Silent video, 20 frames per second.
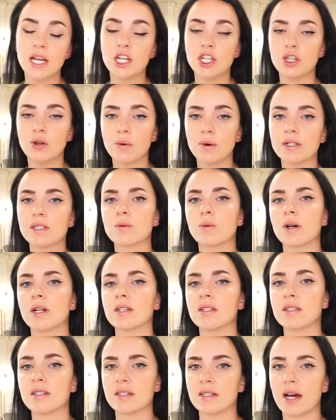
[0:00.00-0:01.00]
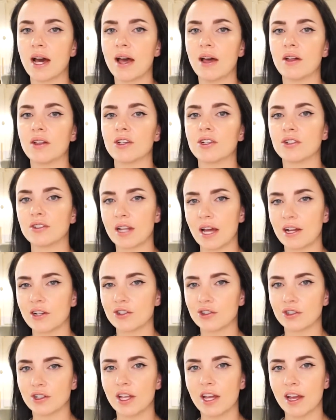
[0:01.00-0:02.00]
you always want to style your
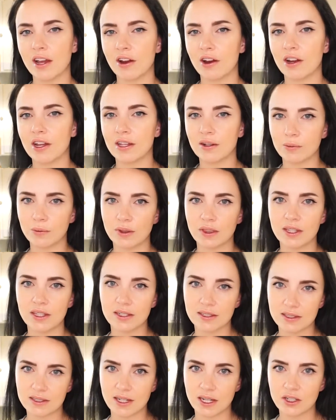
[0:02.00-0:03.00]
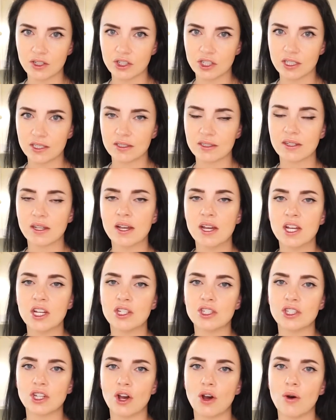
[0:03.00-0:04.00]
natural hair in with the extensions.
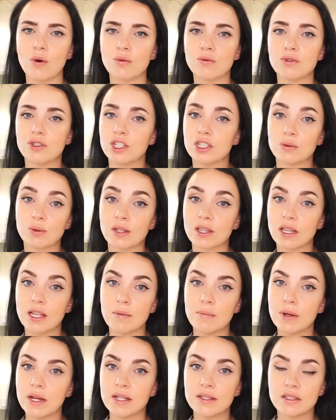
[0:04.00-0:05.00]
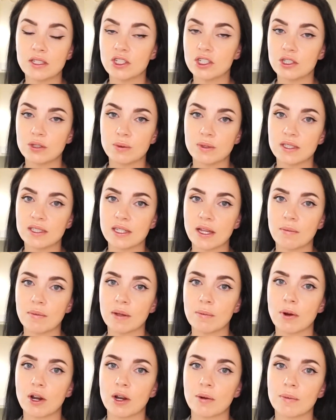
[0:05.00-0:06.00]
So just with clip-ins and just with
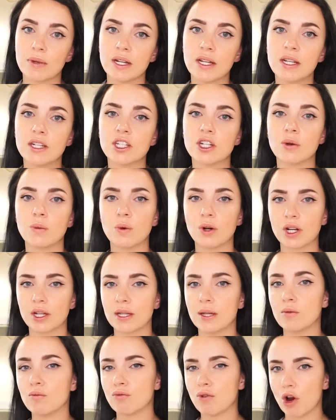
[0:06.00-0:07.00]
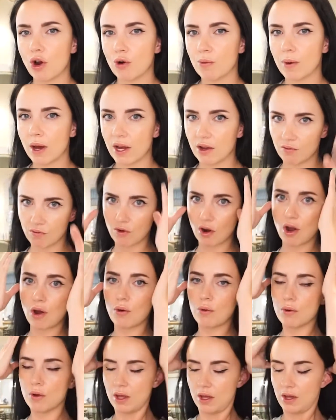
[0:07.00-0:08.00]
semi-permanent, you're working row by
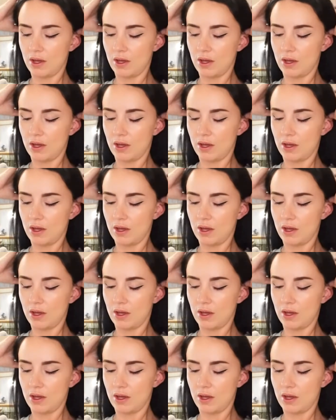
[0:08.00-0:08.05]
row.